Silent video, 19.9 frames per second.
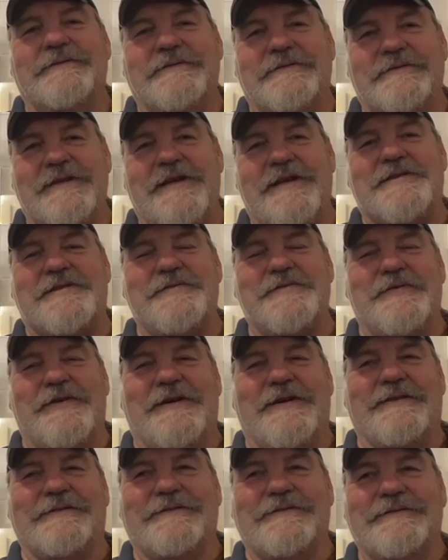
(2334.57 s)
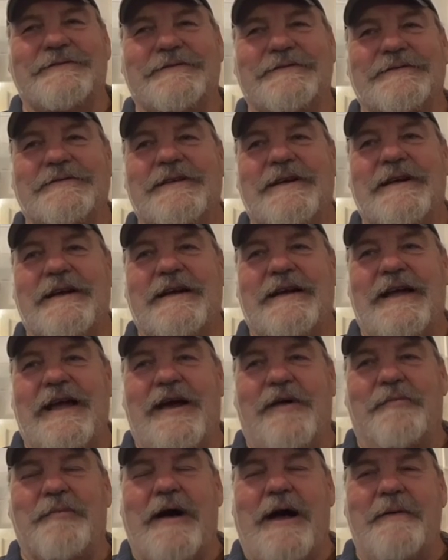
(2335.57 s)
yes, he was.
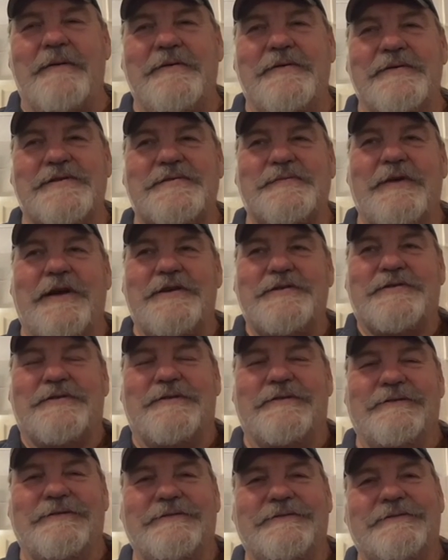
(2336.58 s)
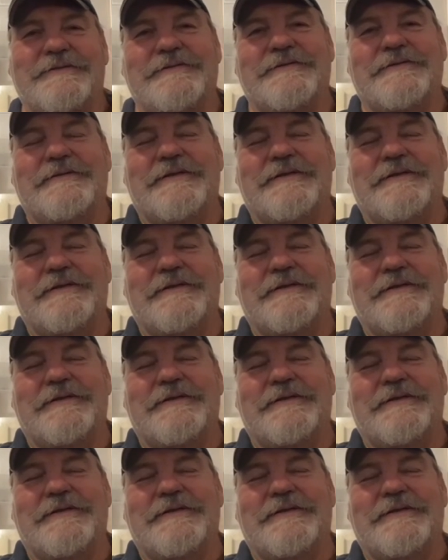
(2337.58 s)
Yeah, Bobby was special. Yeah.